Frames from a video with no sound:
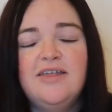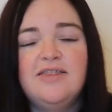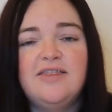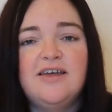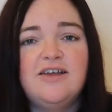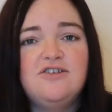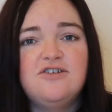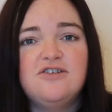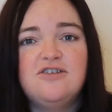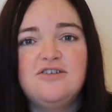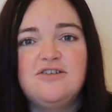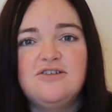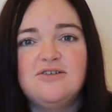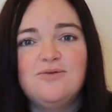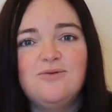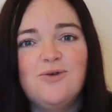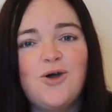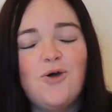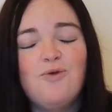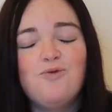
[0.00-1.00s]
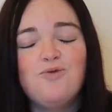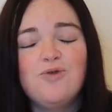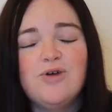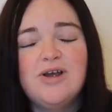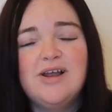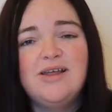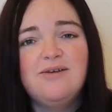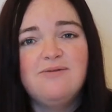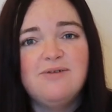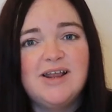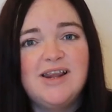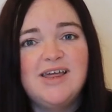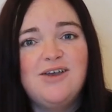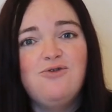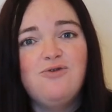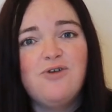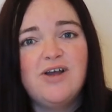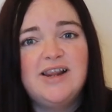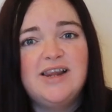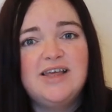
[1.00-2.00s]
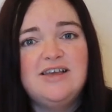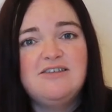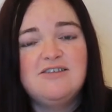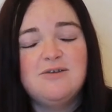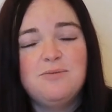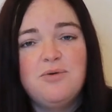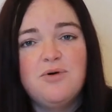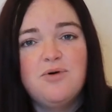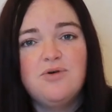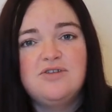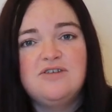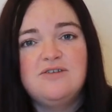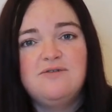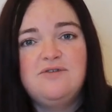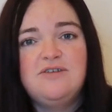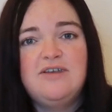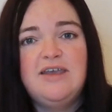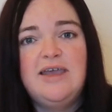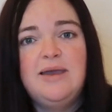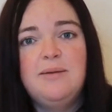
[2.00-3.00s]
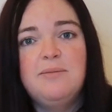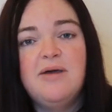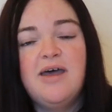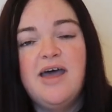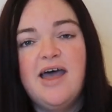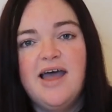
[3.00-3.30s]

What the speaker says: they're just a really friendly, supportive team,